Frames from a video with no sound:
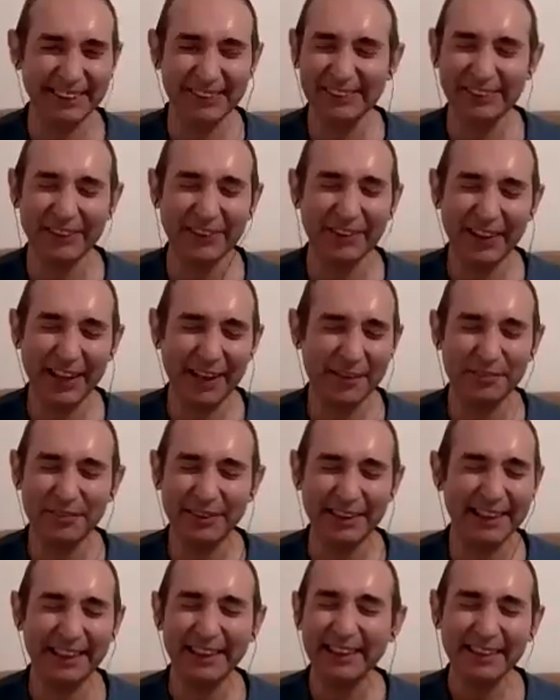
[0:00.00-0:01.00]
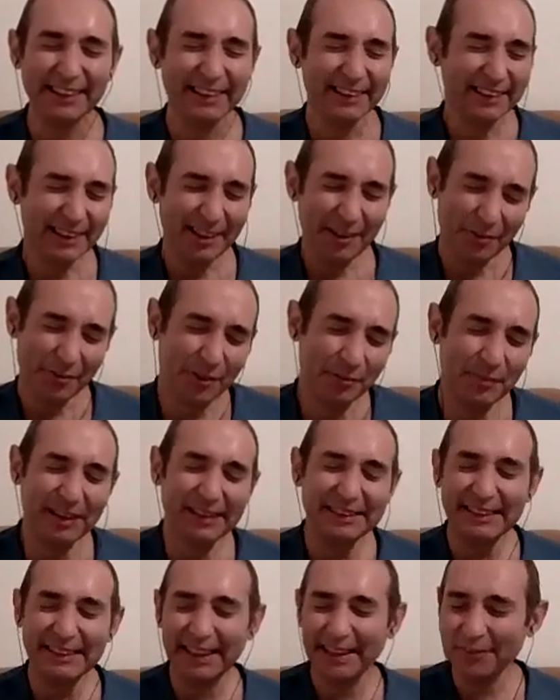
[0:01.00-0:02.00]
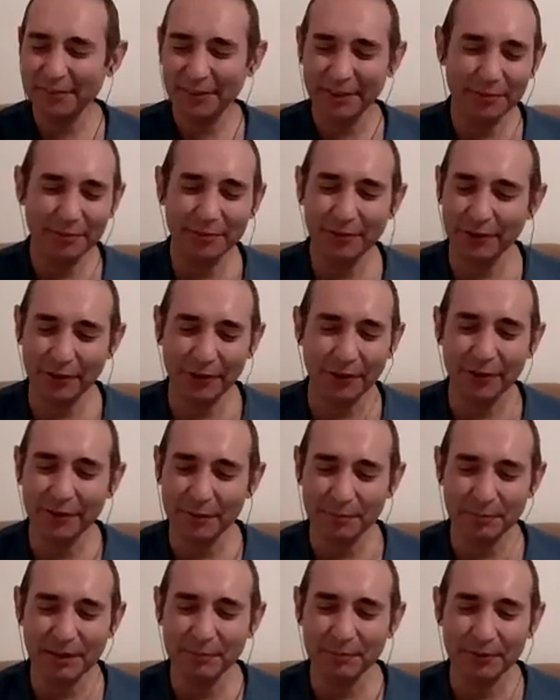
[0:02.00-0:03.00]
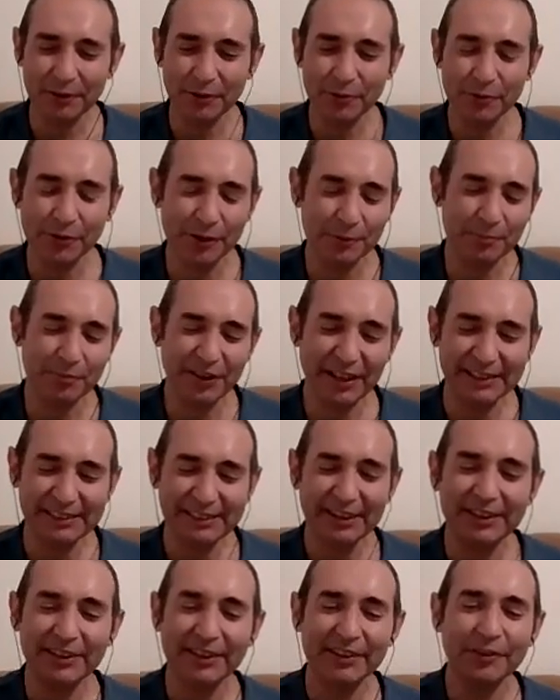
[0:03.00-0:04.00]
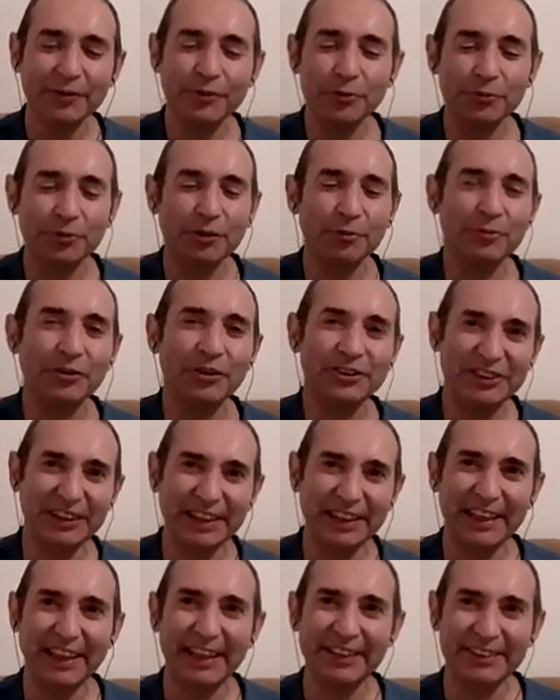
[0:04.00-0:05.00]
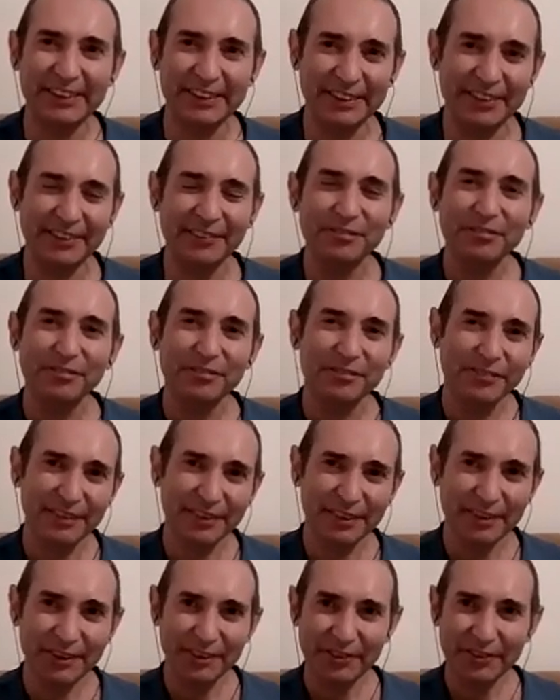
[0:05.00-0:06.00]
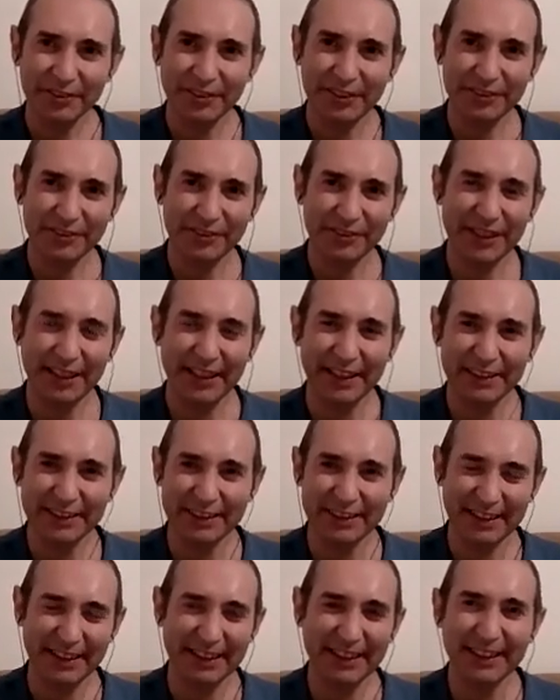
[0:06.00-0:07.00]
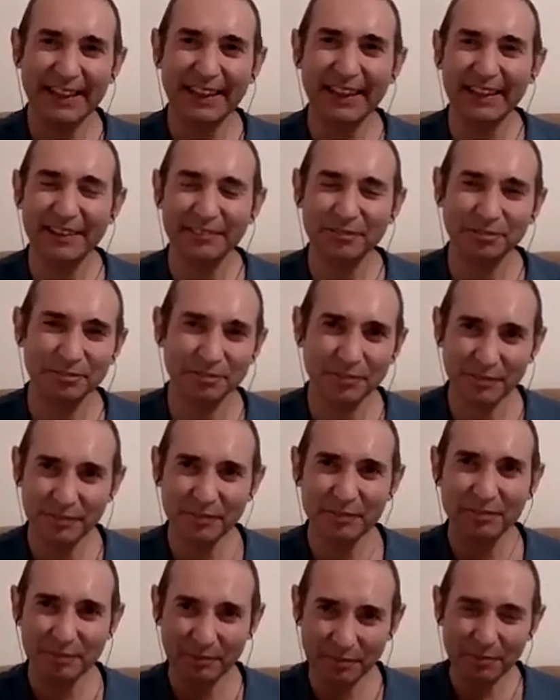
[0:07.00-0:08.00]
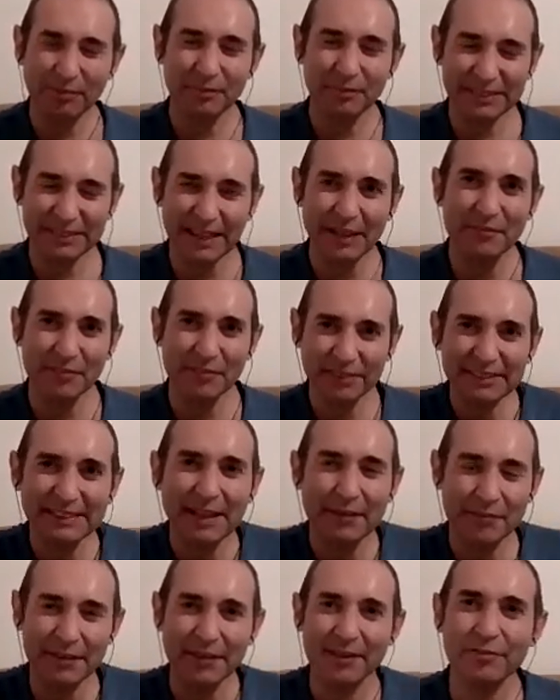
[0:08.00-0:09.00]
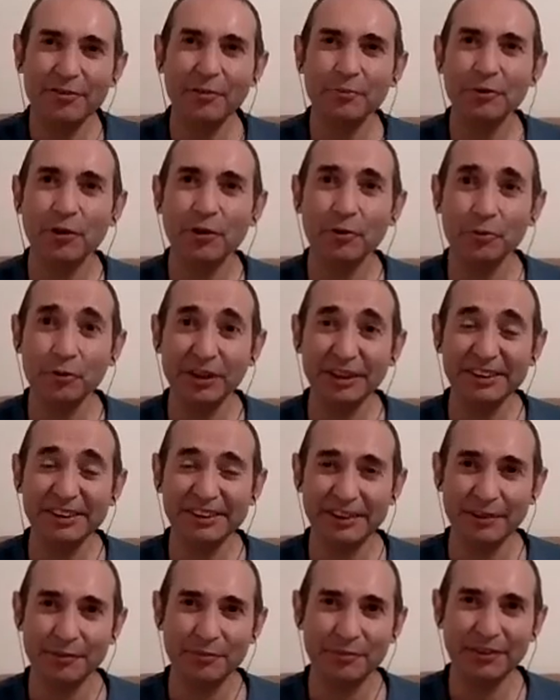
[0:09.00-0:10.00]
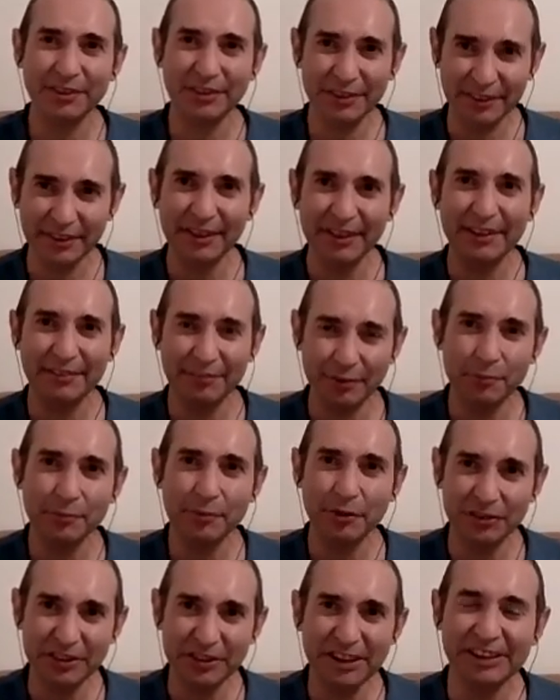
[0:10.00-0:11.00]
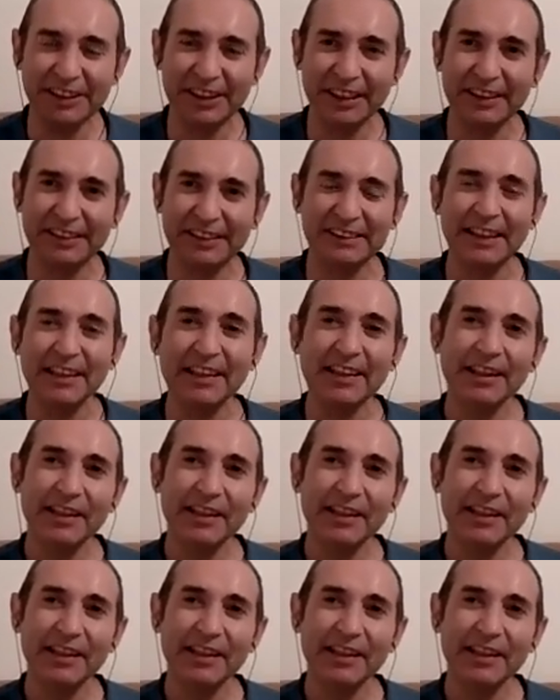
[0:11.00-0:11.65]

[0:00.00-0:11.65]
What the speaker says: so happy for myself and for all the people who are present and who will watch it later to get something from your wisdom, from your teachings.